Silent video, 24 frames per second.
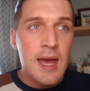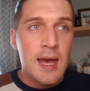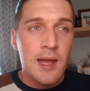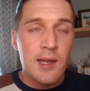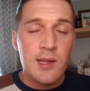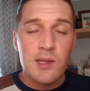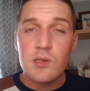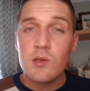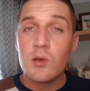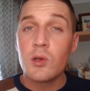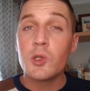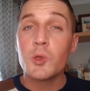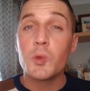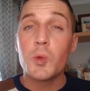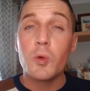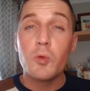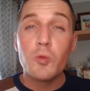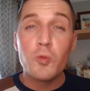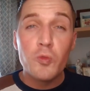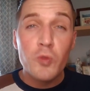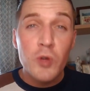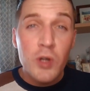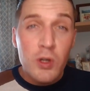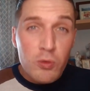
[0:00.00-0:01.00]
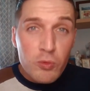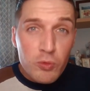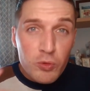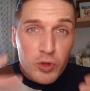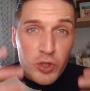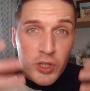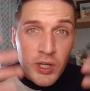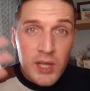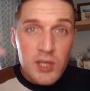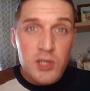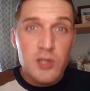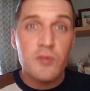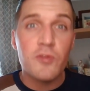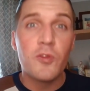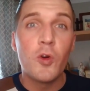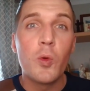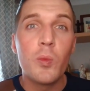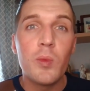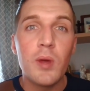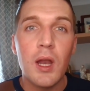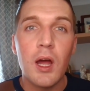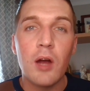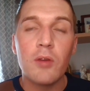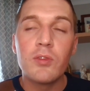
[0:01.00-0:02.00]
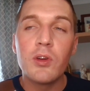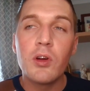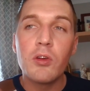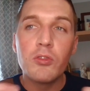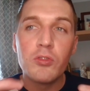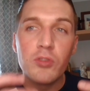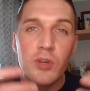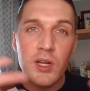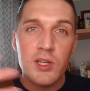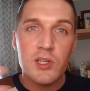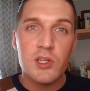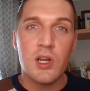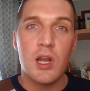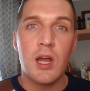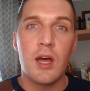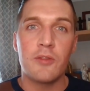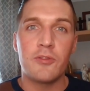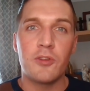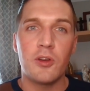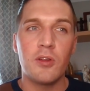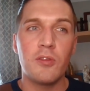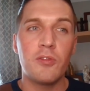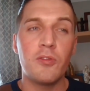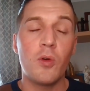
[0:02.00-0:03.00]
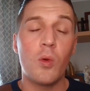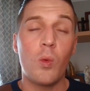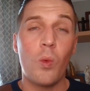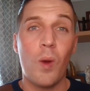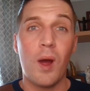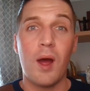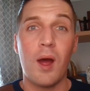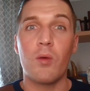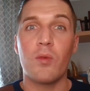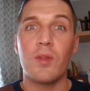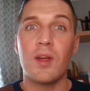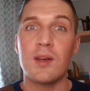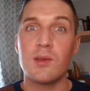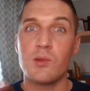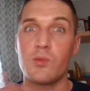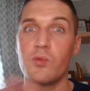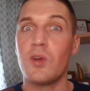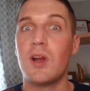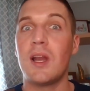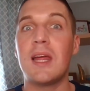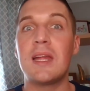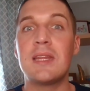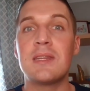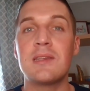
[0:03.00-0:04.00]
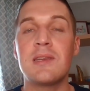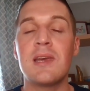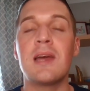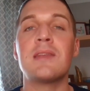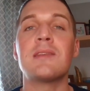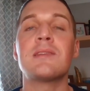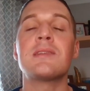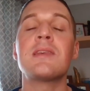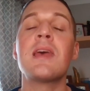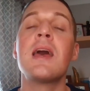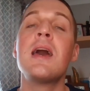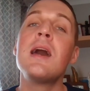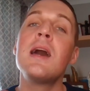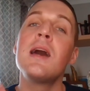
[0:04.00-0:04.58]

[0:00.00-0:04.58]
and it's gone to a real rich formula, a real rich lather, and you thought, wow, that's really intense,